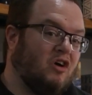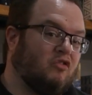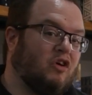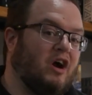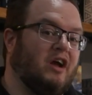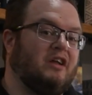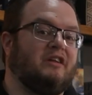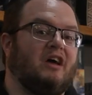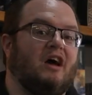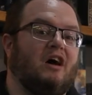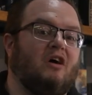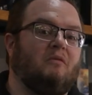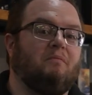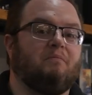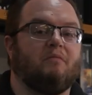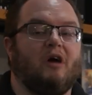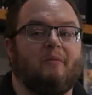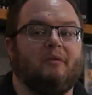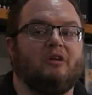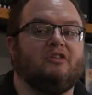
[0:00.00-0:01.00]
Right
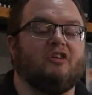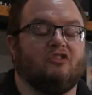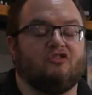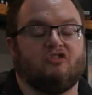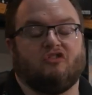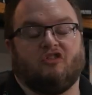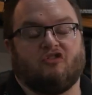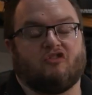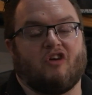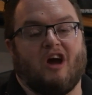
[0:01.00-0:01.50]
now, probably Dungeons and